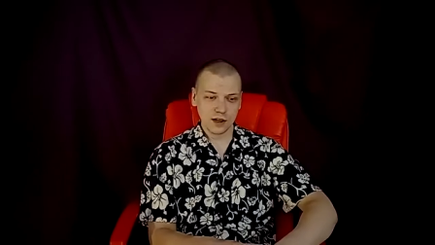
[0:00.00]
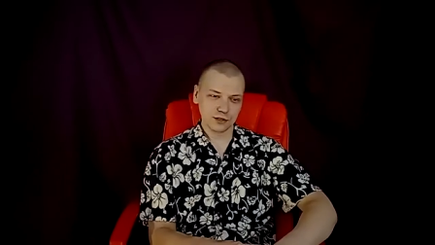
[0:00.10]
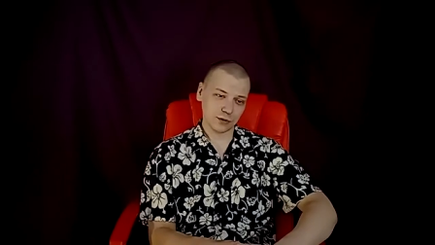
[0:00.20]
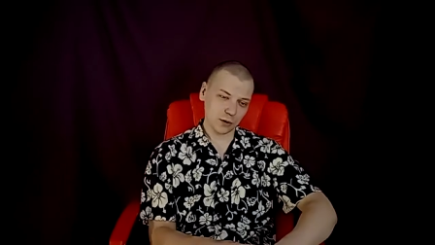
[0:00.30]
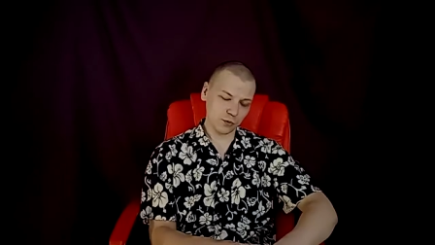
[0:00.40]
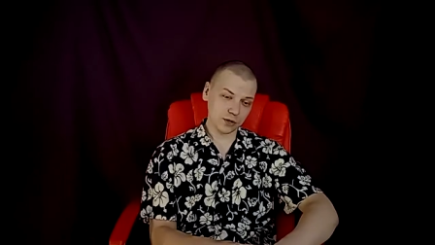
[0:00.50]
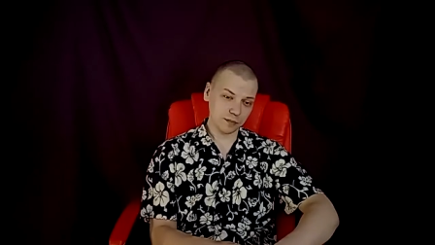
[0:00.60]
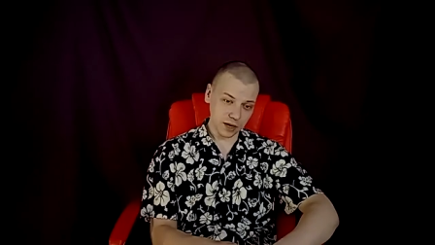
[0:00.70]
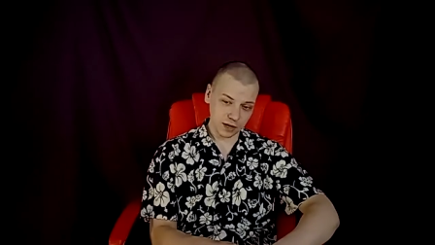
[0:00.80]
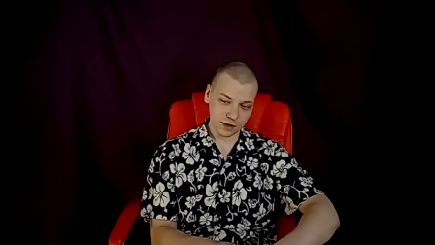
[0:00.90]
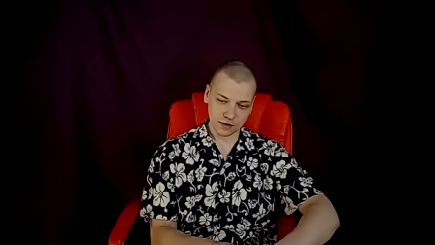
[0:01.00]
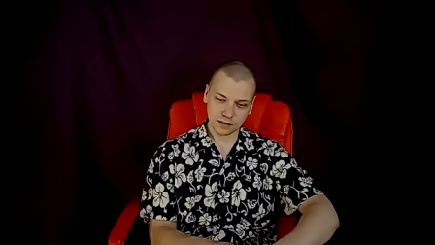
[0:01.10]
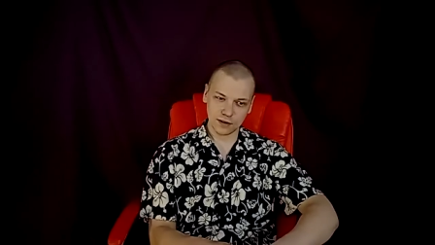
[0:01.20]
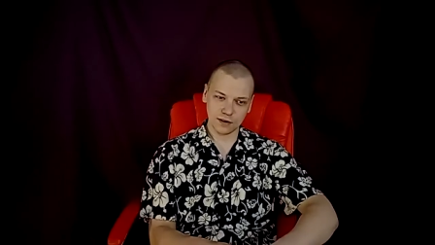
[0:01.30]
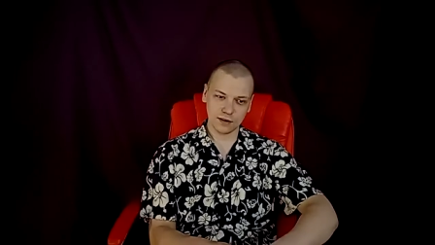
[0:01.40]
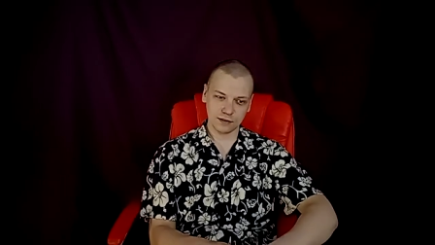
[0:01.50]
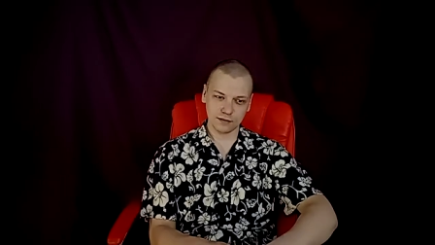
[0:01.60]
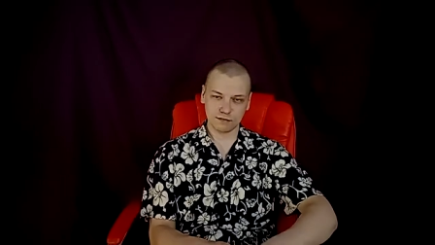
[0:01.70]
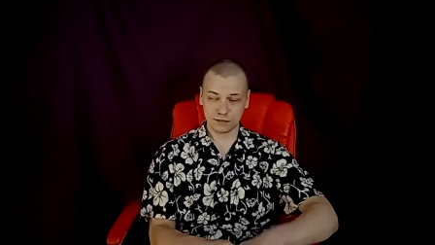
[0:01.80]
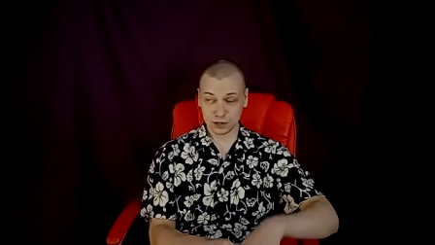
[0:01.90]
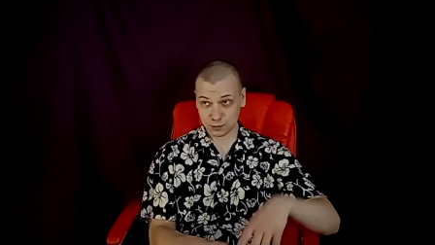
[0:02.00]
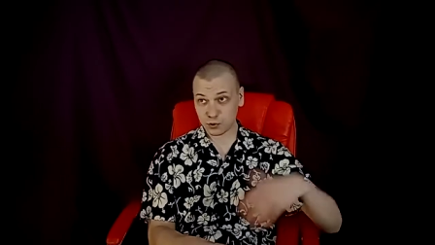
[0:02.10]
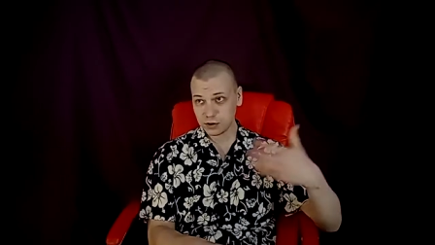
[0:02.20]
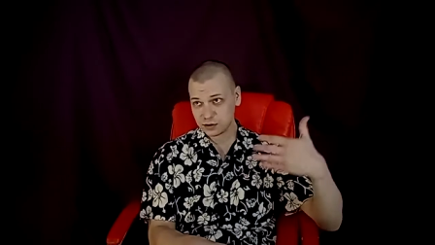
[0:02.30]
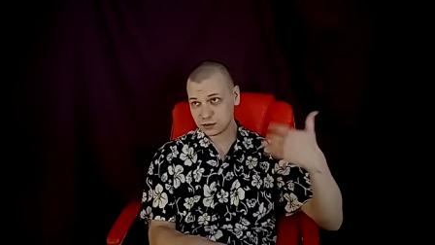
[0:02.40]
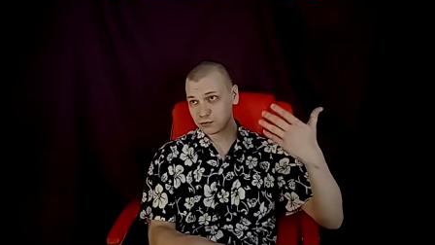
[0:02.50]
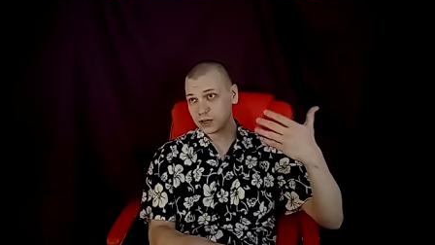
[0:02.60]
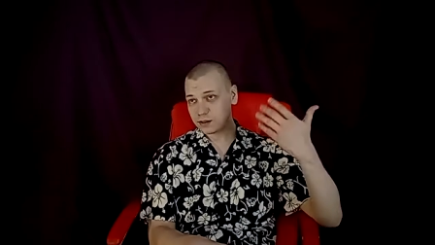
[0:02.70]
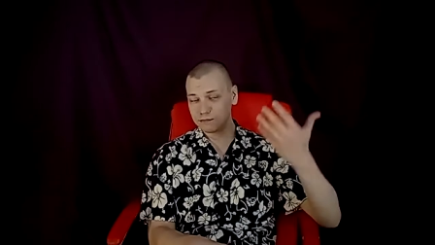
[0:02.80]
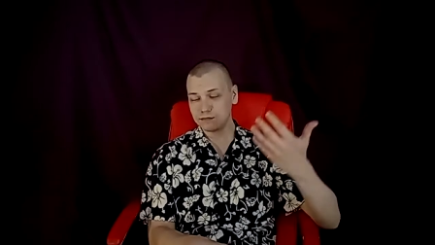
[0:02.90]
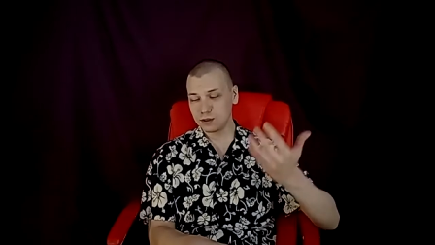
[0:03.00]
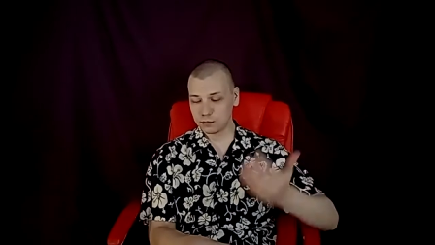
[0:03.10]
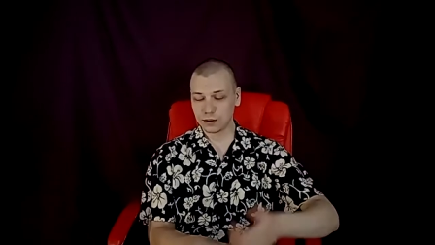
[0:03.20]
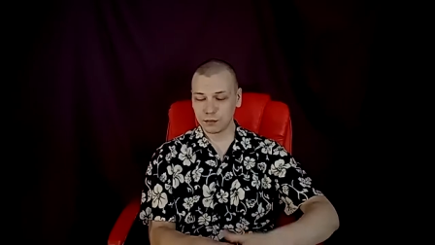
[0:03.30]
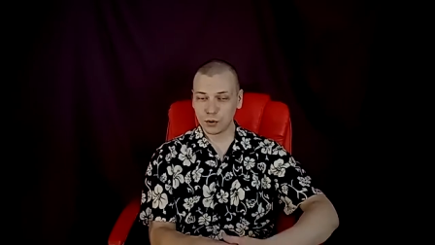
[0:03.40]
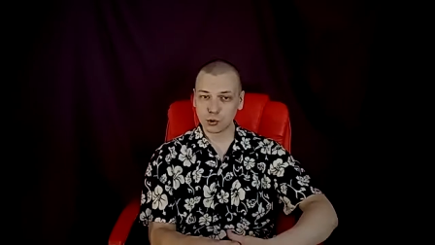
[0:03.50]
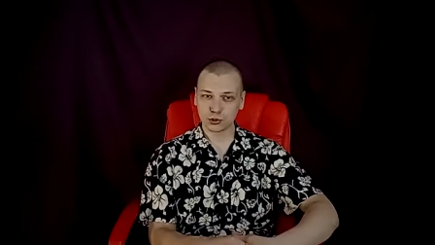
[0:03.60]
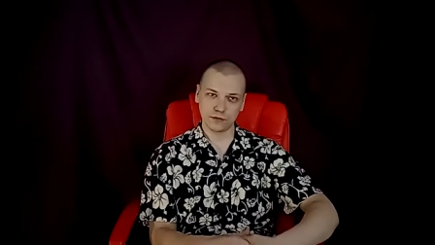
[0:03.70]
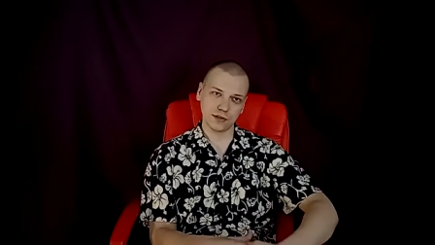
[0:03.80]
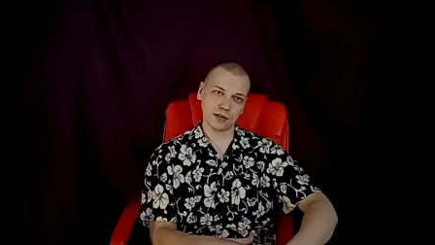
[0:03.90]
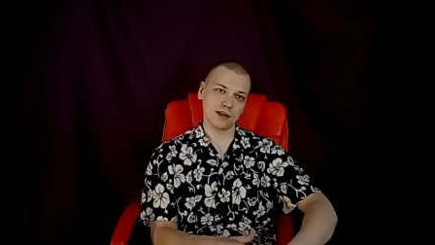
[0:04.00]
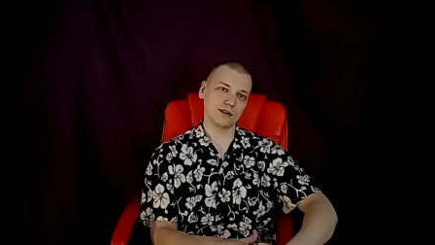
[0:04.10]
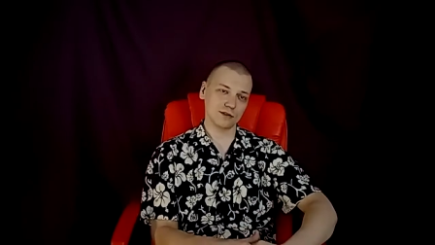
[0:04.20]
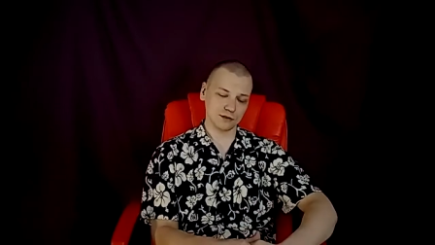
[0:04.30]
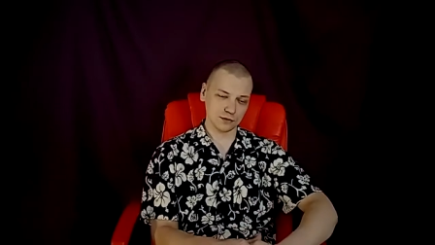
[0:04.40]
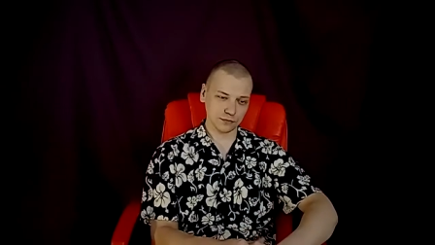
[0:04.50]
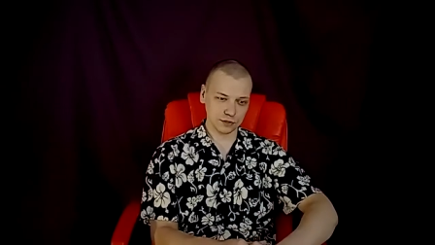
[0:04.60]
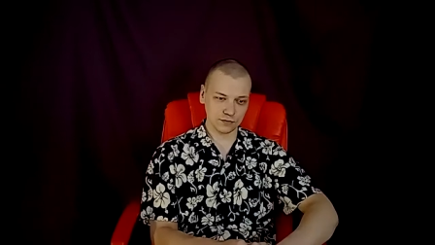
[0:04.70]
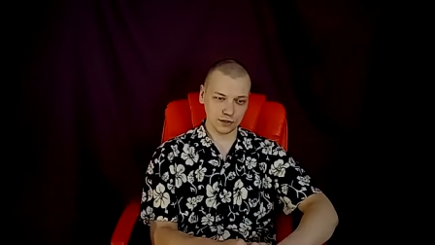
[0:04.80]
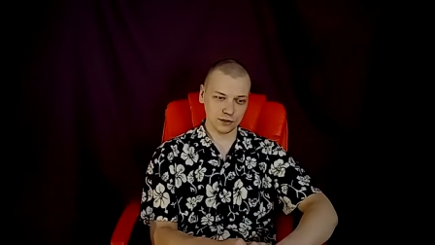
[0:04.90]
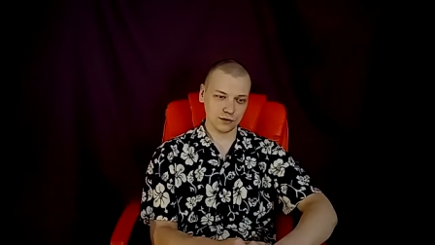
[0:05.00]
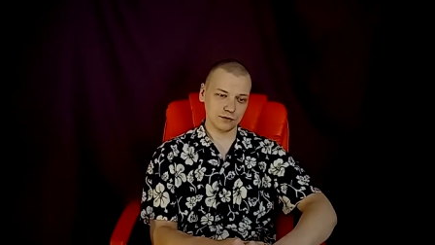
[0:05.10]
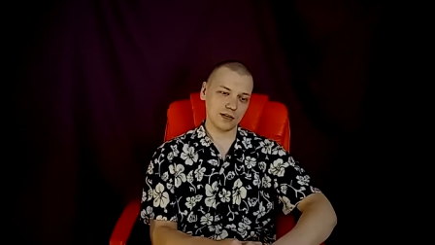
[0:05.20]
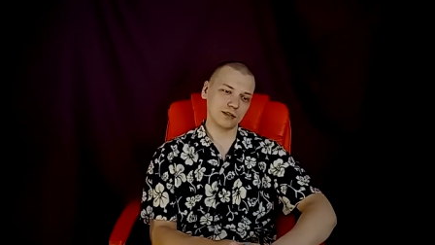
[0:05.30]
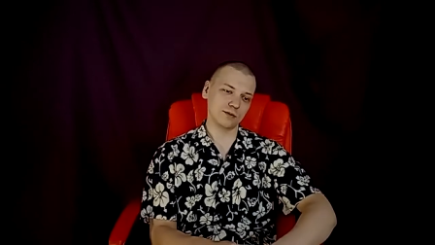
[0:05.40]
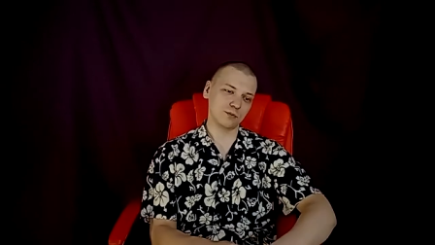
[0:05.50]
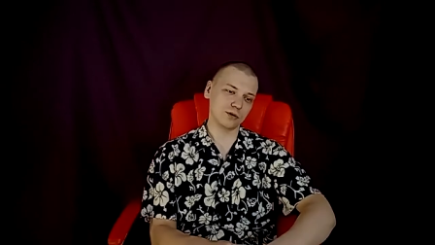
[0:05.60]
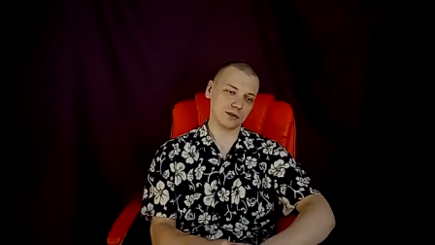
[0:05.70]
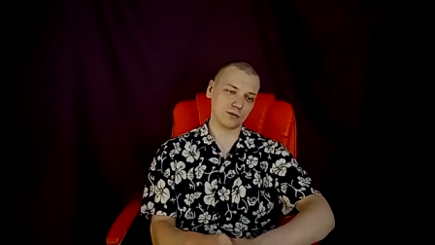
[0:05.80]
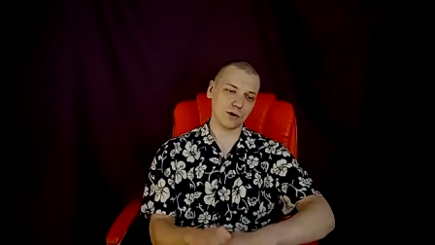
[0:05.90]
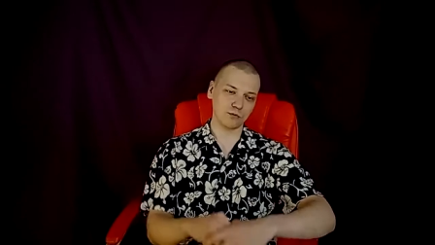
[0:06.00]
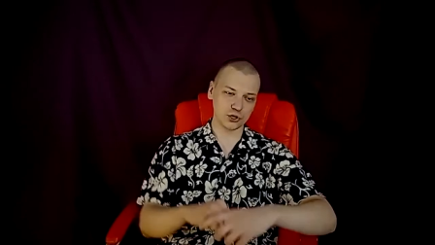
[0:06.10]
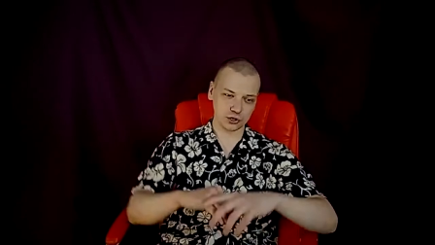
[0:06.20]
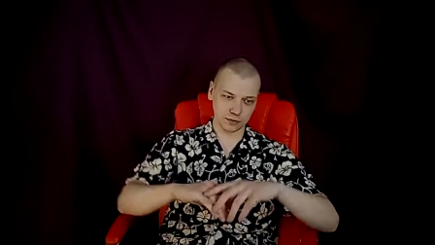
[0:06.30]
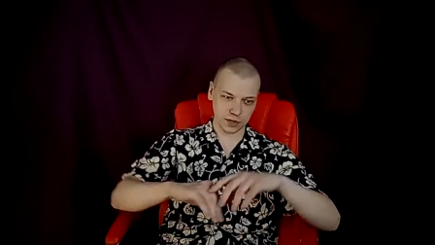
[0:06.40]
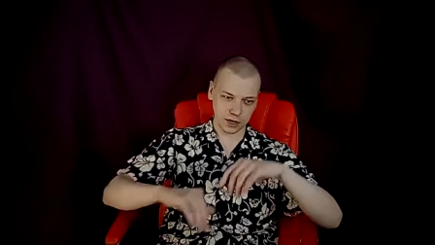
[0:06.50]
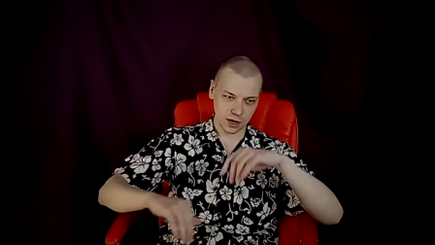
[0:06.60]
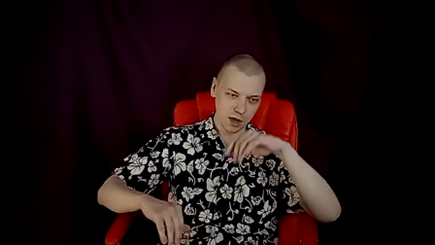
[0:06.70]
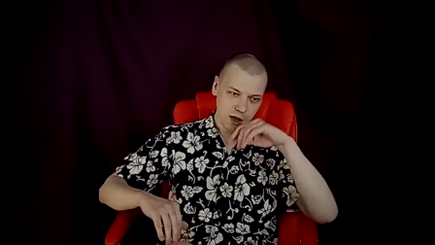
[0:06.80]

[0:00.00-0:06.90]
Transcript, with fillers: So I want to make it. Uh, and this point is really the, the most of the content of this video, right? The point I, I wish to make.